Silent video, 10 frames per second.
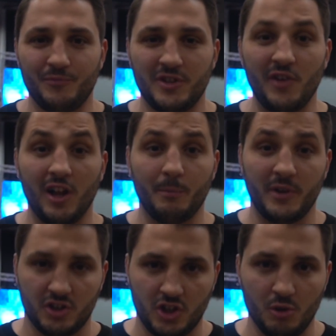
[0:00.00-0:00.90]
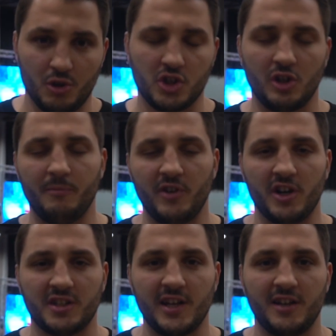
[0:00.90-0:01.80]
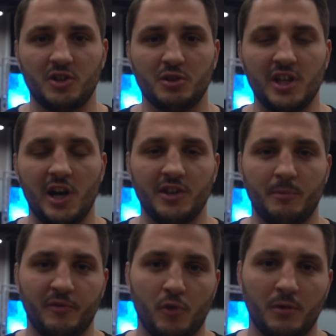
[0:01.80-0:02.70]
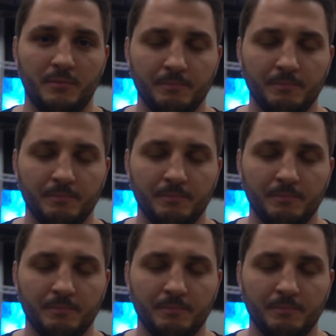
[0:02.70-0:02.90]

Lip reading: development is huge, so I'm very excited to see how they perform.